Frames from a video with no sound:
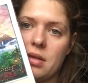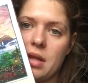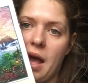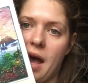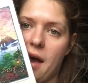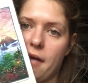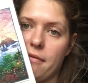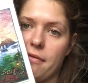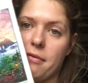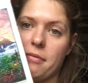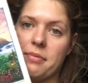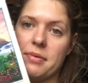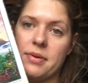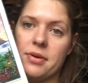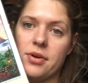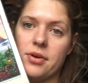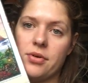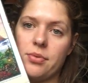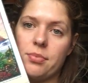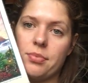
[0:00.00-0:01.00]
The half of
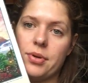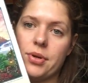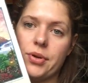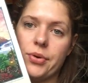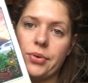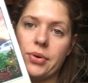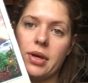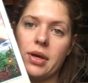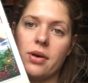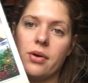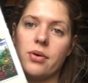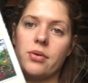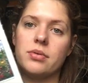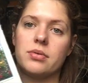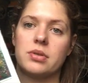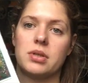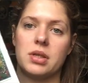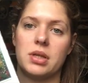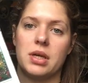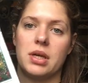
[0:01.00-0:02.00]
Pinocchio,
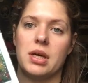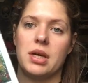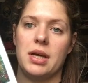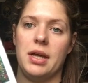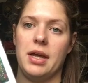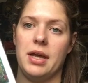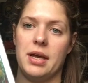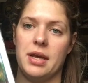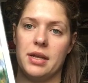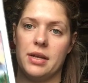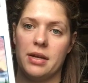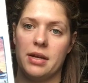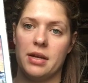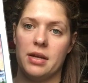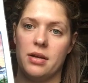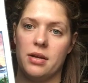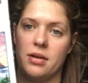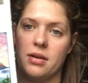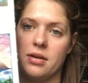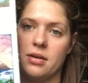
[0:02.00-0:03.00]
and
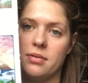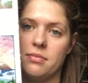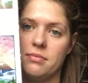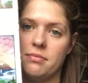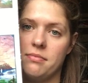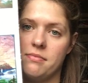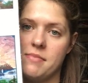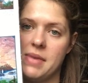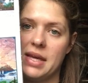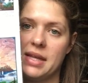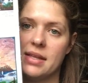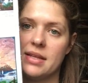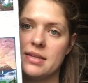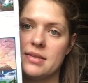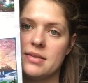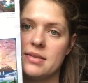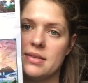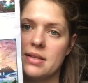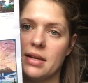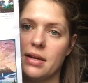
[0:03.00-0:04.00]
make
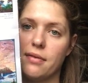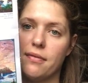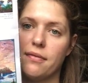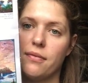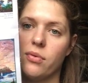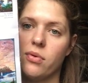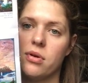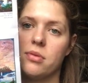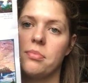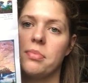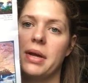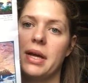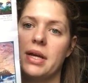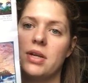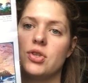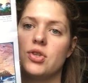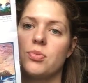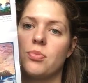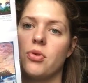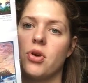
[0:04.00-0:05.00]
this like a
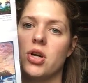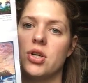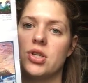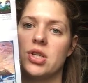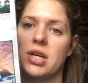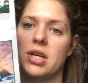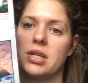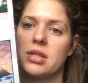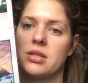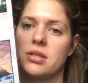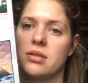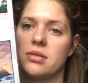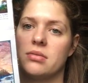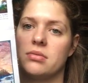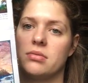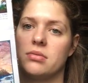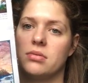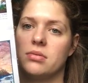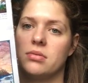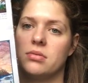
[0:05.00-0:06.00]
4-page project,
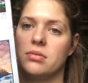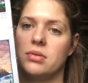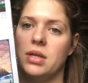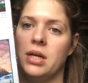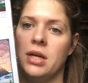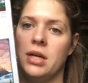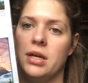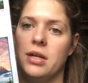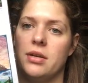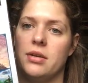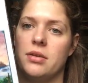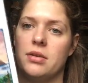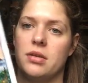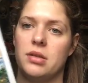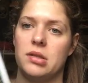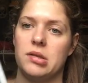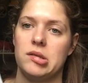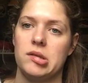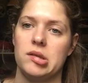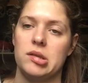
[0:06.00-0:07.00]
and
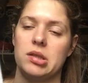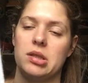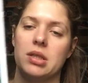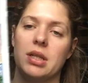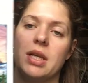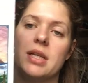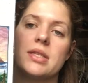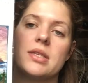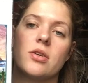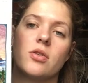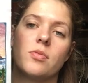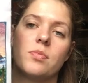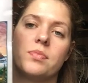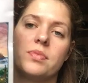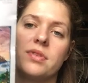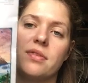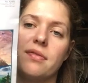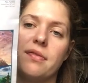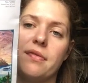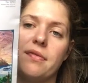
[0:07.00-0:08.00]
let's hope
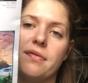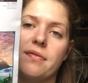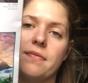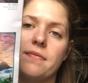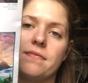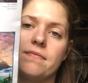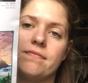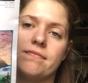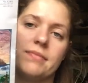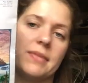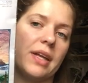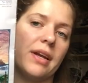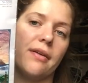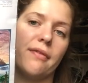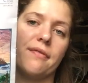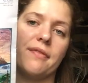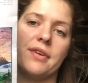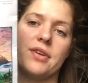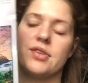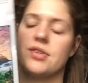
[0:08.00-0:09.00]
to that I
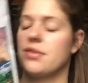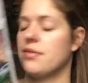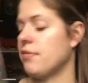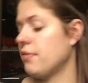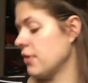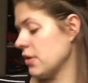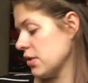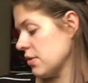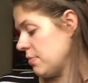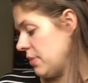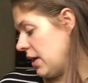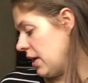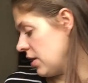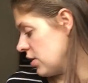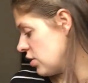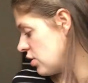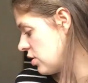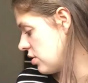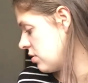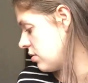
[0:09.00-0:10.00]
finish the first
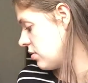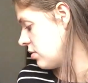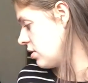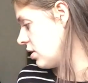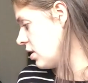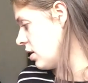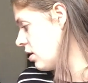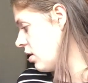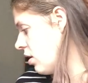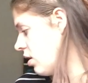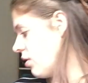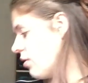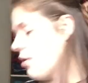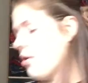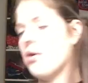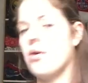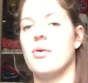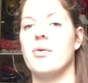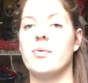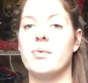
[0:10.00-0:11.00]
page.
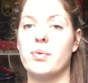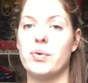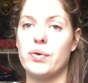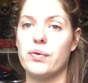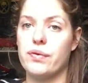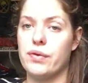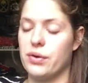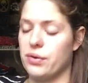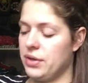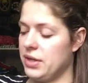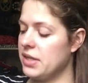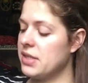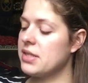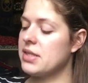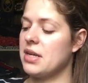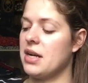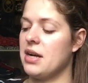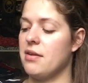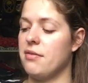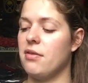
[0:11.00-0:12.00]
Although you've
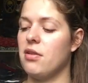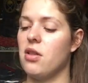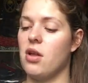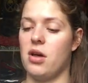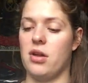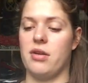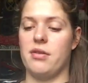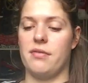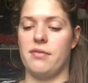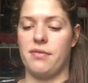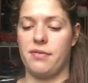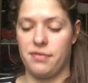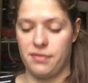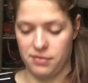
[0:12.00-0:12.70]
noticed I have a lot of